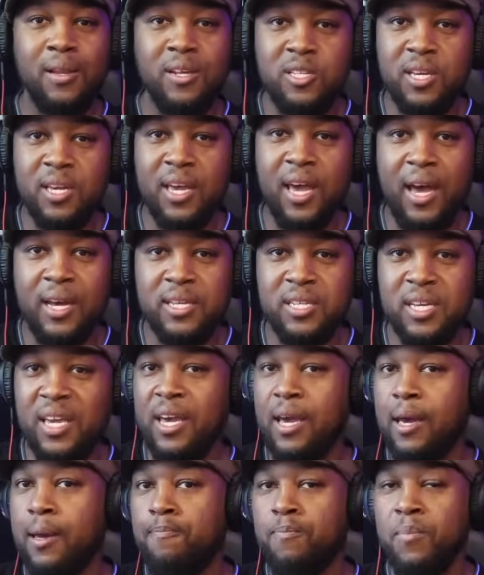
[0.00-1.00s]
Listen, guys,
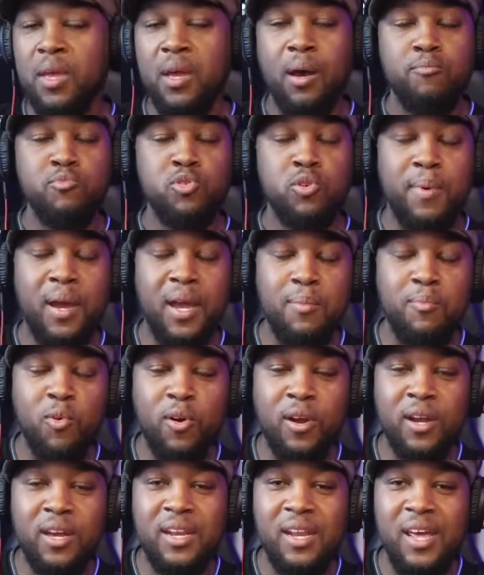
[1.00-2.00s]
again, I'm Jermaine
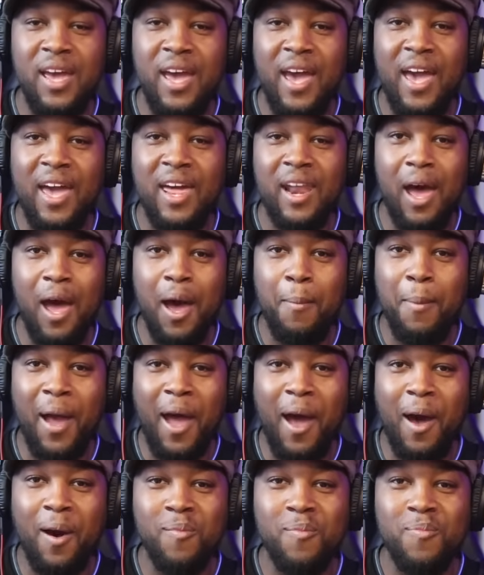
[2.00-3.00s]
Morgan, and I'm
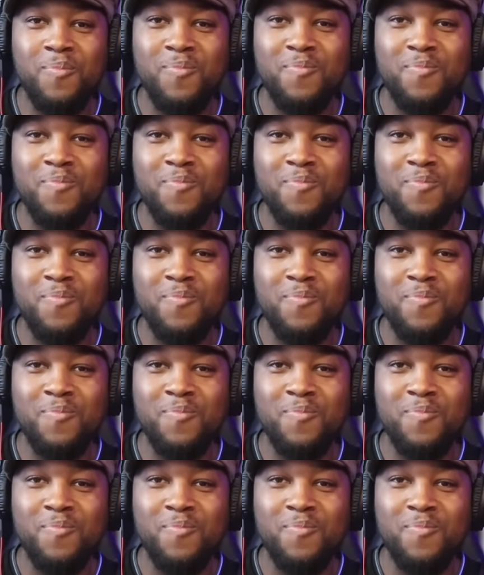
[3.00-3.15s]
out.